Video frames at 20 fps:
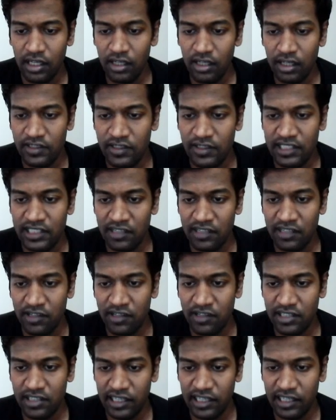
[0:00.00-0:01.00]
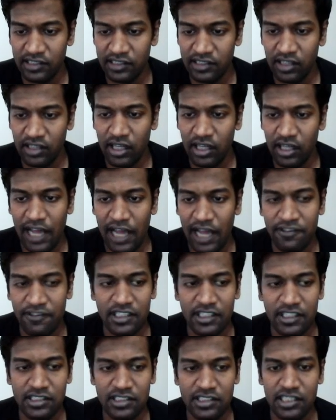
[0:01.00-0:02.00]
You'll see the words like that. Okay, your
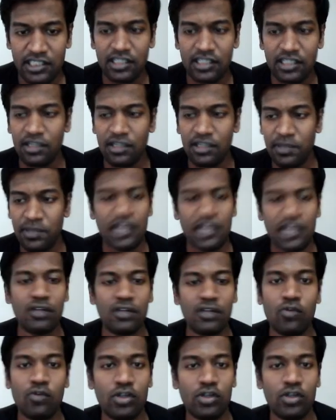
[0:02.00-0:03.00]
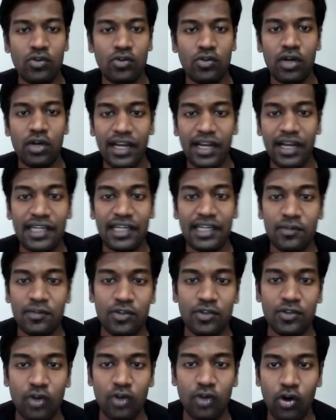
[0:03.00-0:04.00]
average here, depending on what you got right and
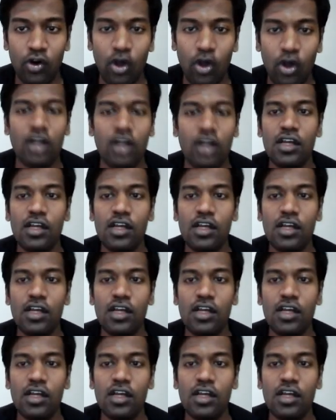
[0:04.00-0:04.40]
what you got wrong.